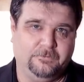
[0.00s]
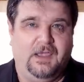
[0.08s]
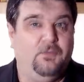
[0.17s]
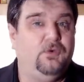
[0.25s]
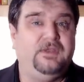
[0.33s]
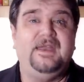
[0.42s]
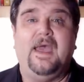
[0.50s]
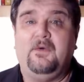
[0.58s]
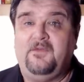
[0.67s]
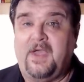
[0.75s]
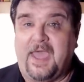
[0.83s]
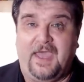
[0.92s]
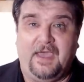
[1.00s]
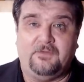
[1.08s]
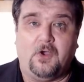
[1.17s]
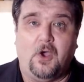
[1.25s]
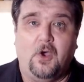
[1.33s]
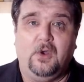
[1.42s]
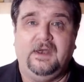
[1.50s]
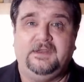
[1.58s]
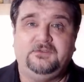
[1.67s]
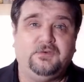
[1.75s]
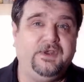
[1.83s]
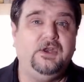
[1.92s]
It would now have only
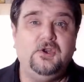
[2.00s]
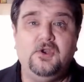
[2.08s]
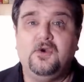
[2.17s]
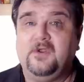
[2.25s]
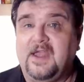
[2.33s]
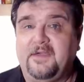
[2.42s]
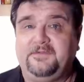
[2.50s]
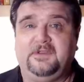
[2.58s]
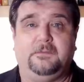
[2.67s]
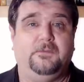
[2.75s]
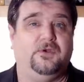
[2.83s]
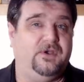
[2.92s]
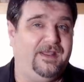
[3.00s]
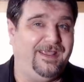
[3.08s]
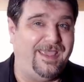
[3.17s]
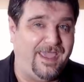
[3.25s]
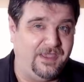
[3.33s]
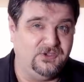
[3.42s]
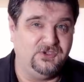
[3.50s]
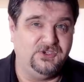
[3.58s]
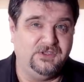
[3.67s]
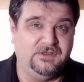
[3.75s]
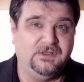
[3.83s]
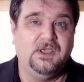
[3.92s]
three known afterburning
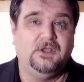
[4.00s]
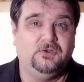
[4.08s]
engines,